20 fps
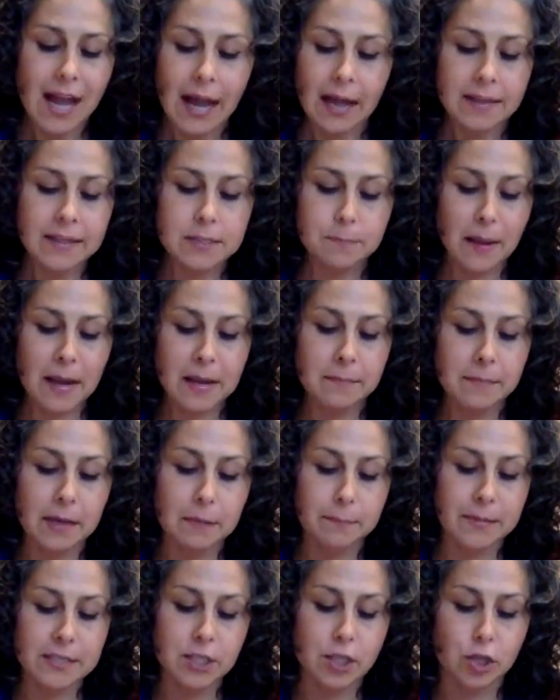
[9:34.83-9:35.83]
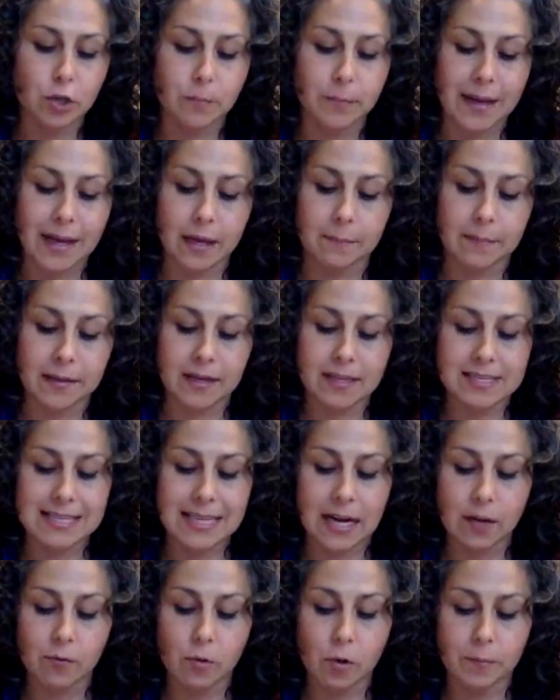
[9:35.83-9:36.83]
This bite might be too big because
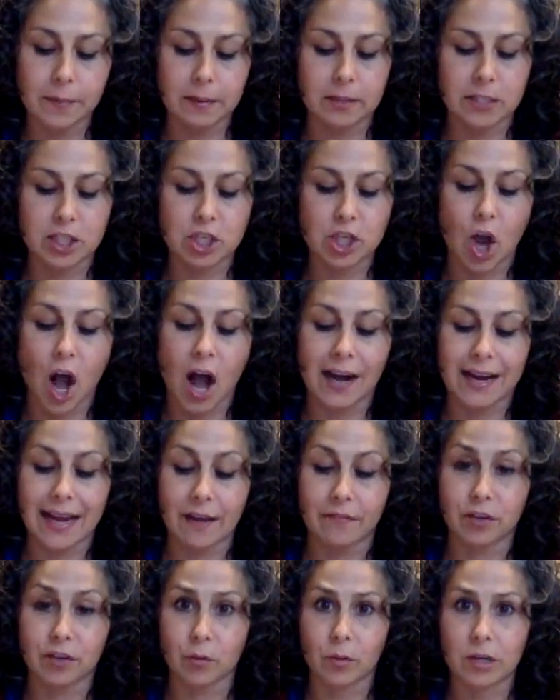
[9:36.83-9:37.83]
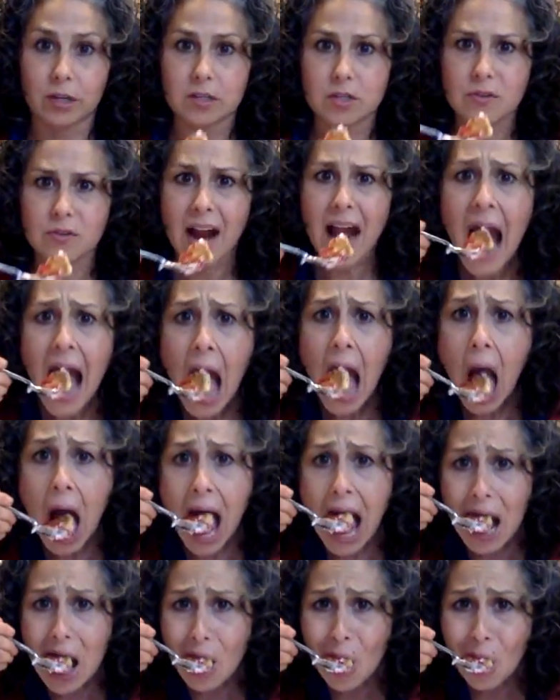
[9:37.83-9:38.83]
then I won't be able to talk afterwards, right?
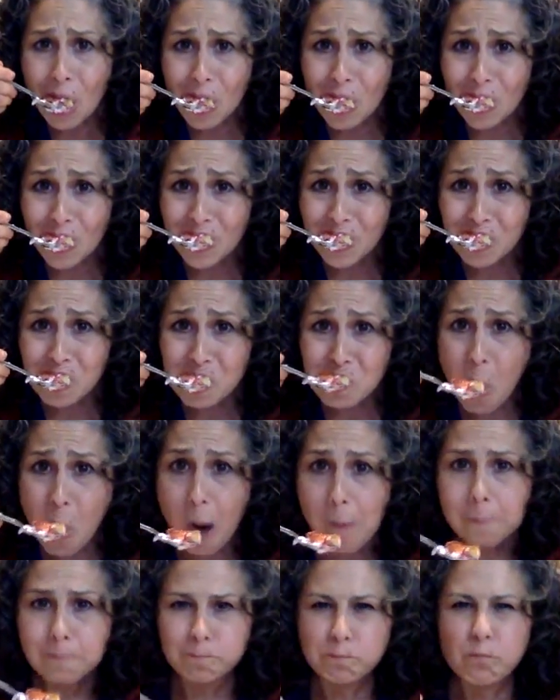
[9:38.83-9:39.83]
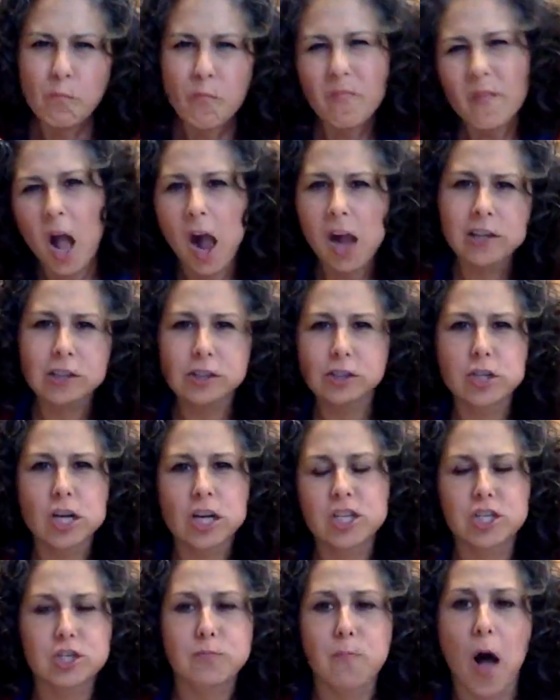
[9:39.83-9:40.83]
Hmm. I just
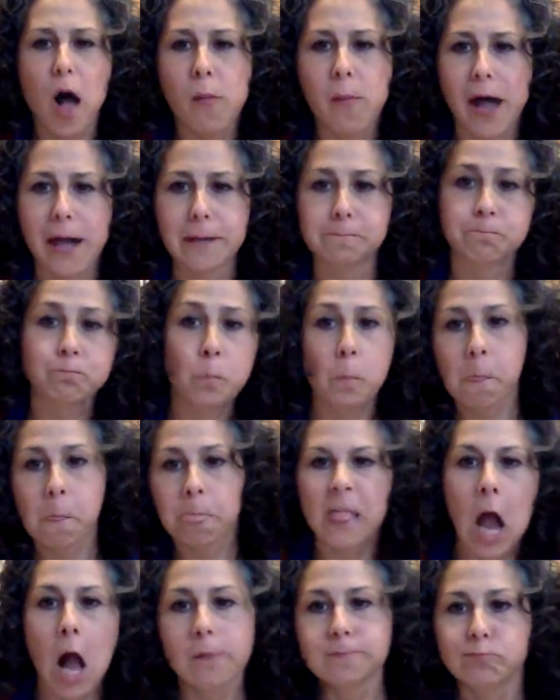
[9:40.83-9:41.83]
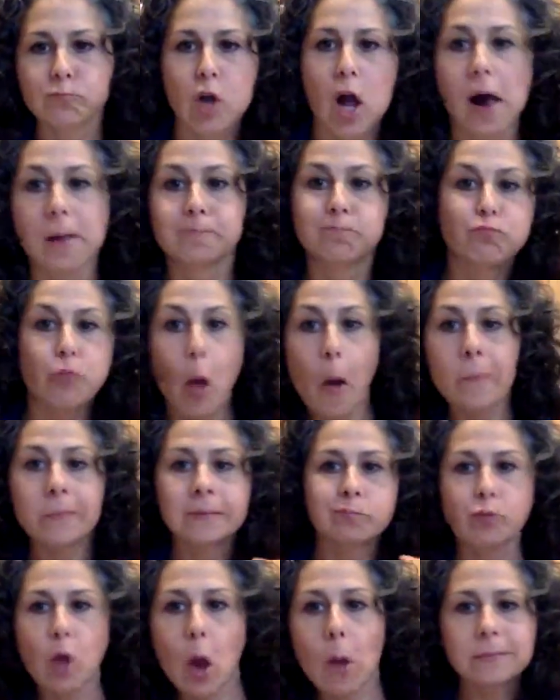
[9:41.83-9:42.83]
took a small bite. But, um,
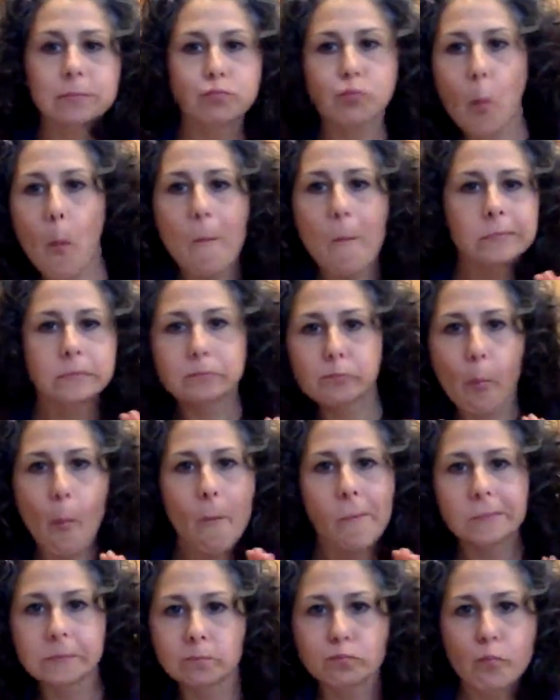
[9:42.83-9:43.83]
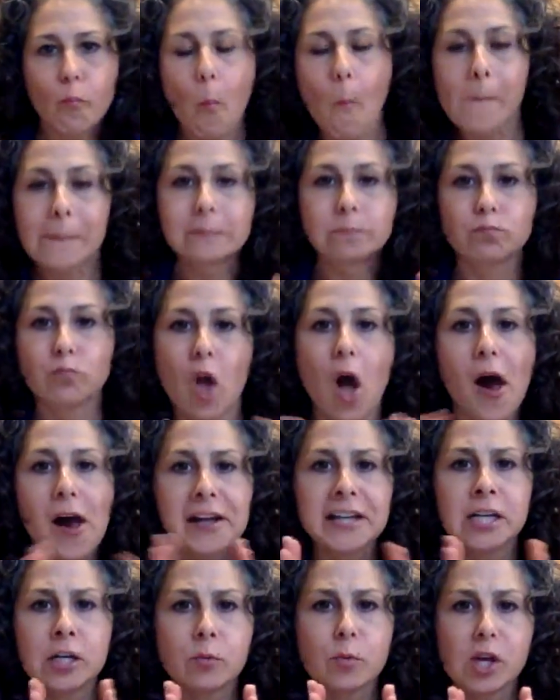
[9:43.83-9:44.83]
um,
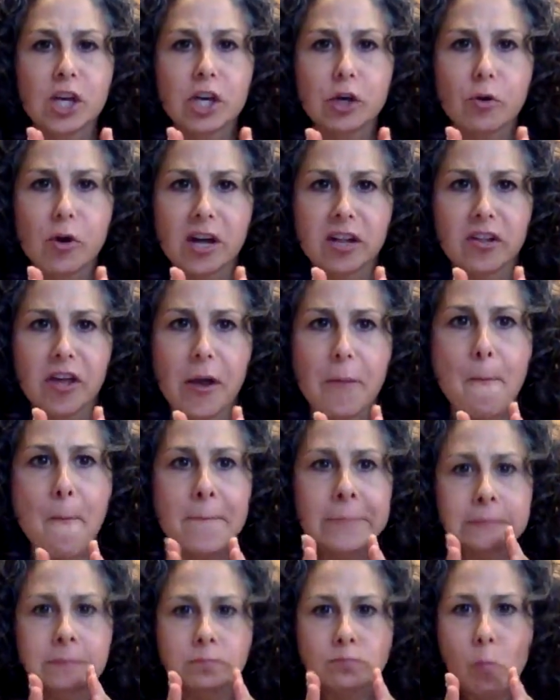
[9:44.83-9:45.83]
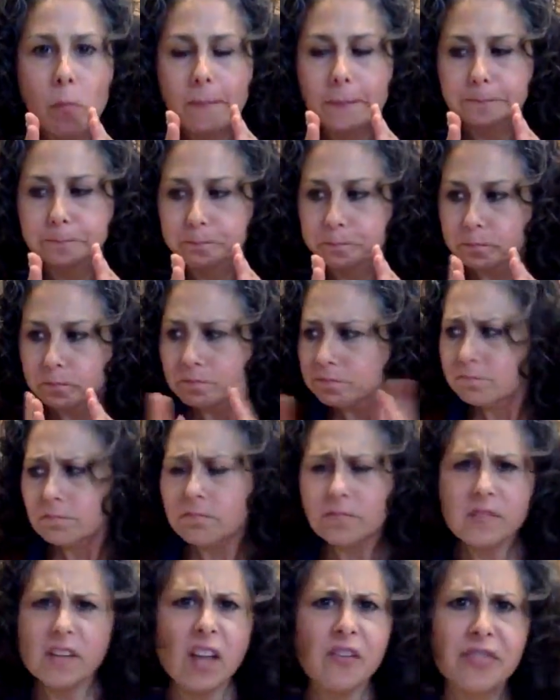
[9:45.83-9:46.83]
eating really quickly.
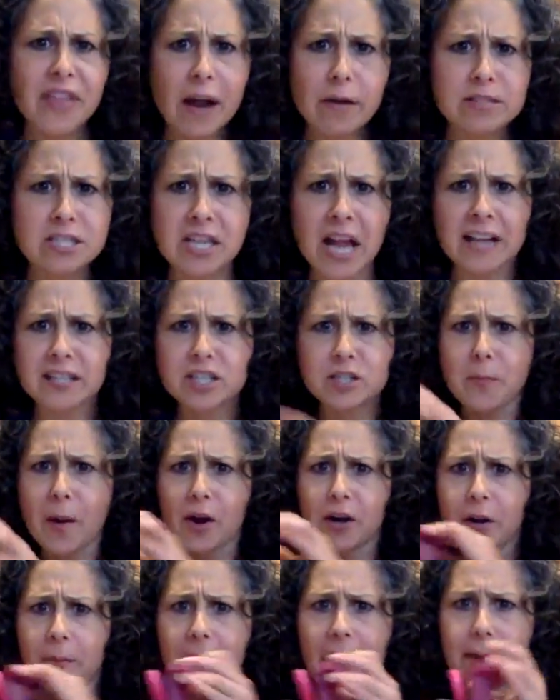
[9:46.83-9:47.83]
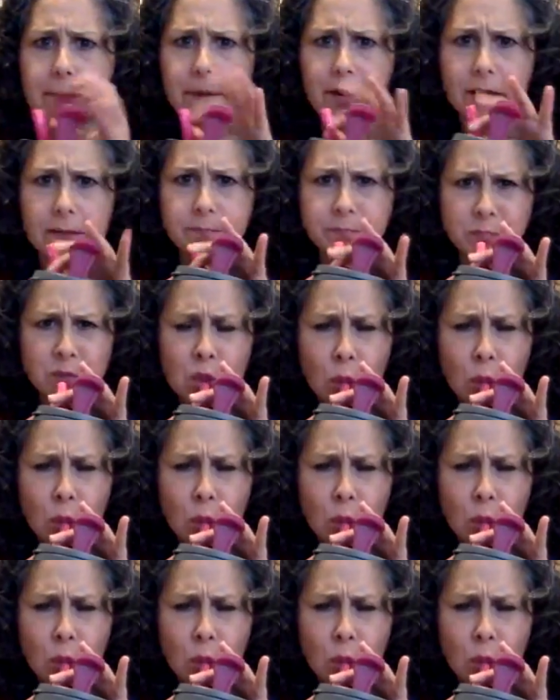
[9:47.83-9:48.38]
That was not smart on my part.